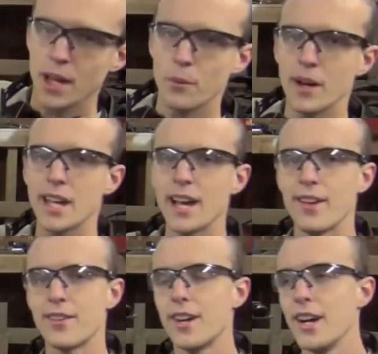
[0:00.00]
and white
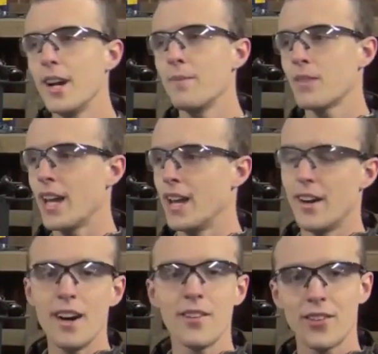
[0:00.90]
cast iron and it
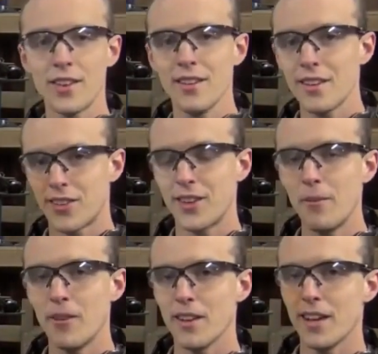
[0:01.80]
honestly looks
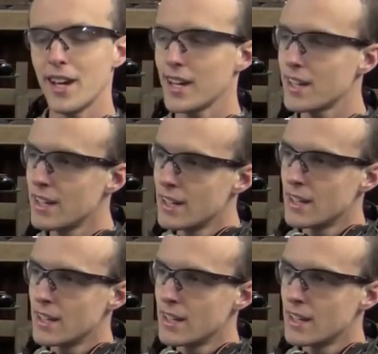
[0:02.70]
somewhat like